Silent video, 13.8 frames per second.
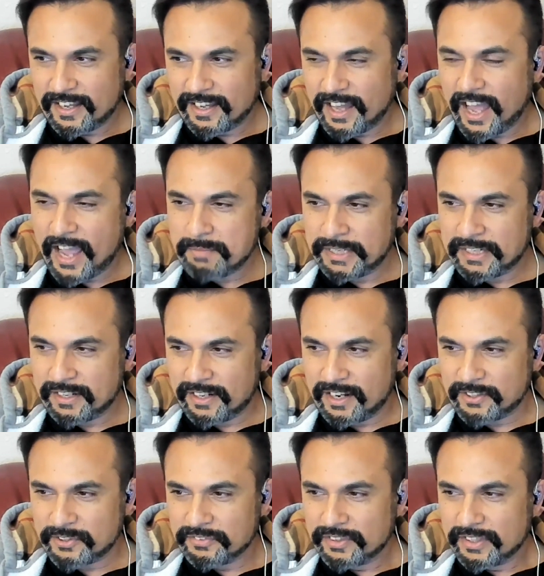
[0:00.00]
I made a
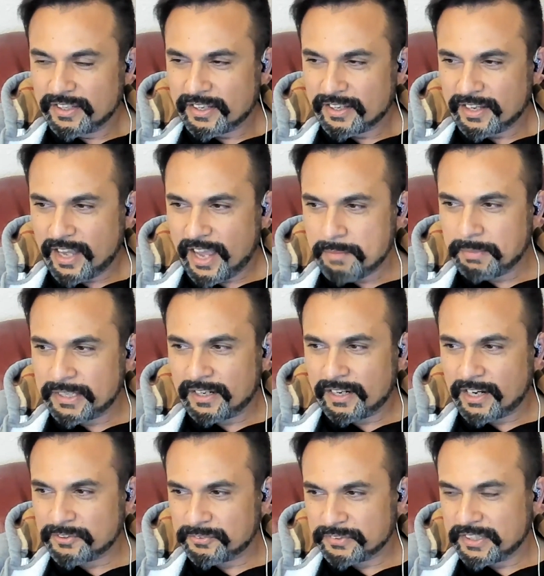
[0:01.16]
lot of I made a
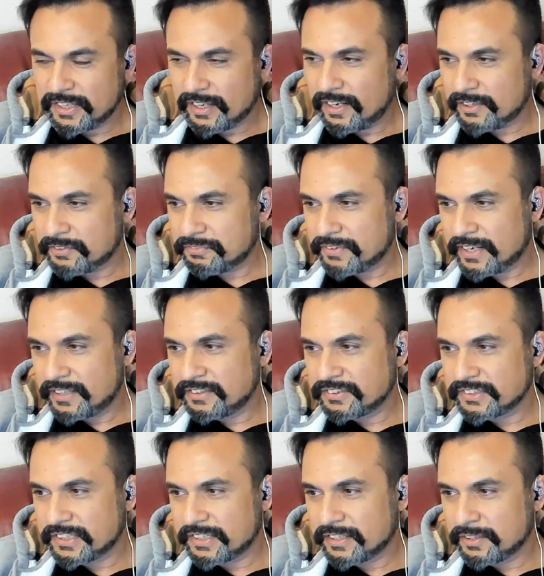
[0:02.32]
lot of friends
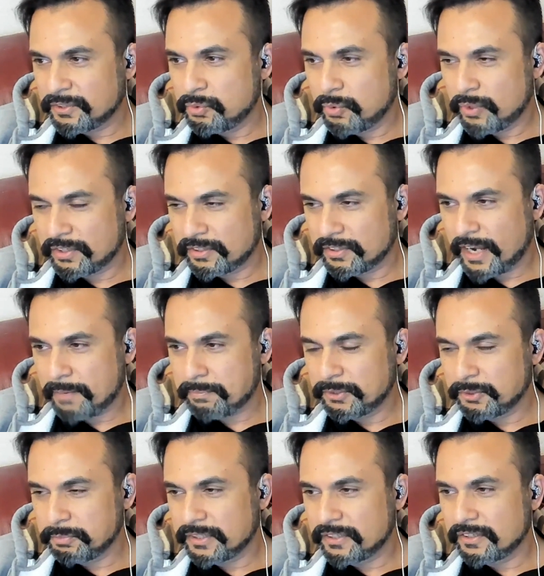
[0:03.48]
who were happened
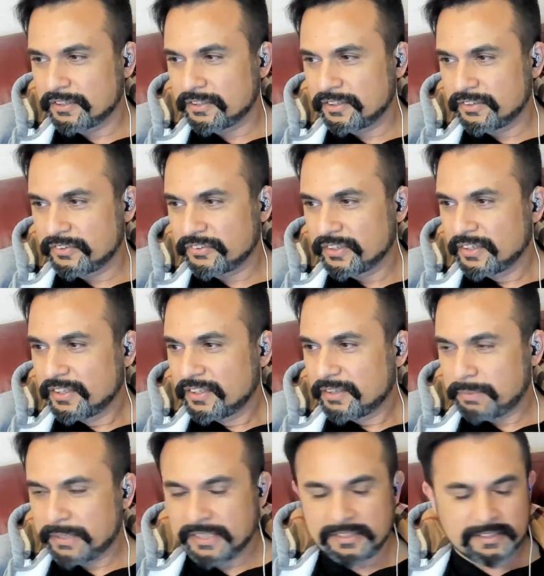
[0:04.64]
to be girls
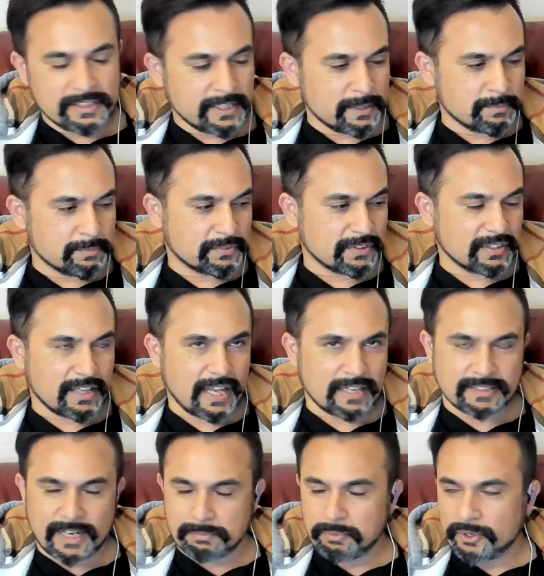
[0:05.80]
playing games at
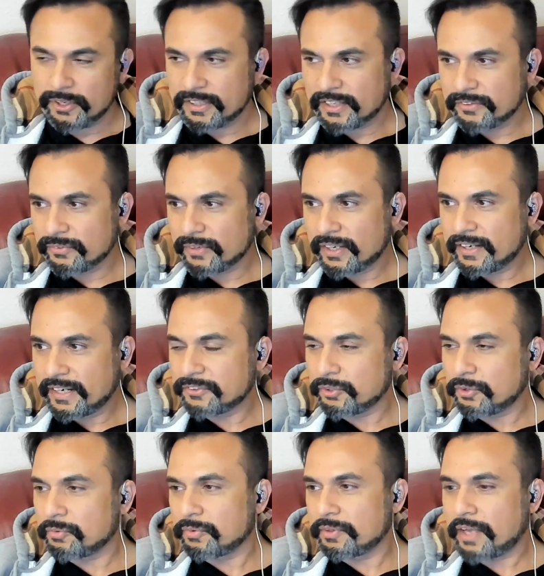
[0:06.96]
that point as well, right?
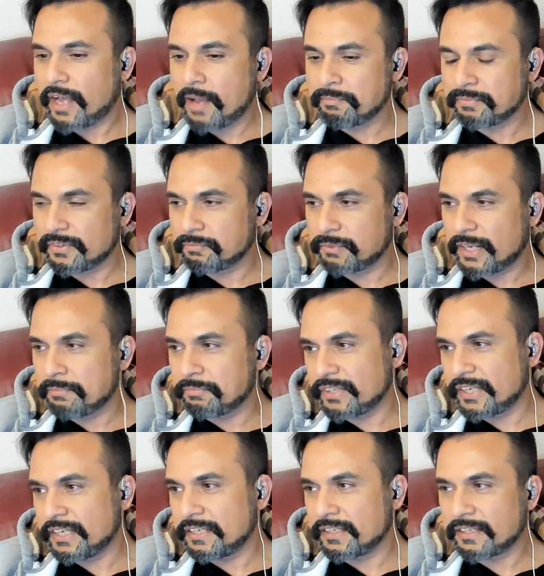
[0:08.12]
So what I'm
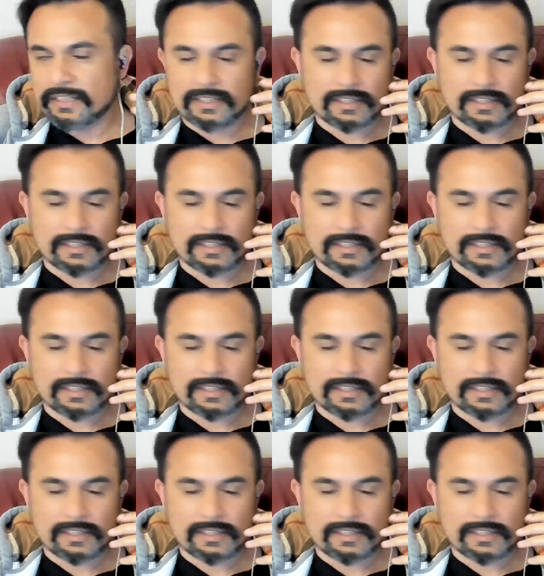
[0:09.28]
saying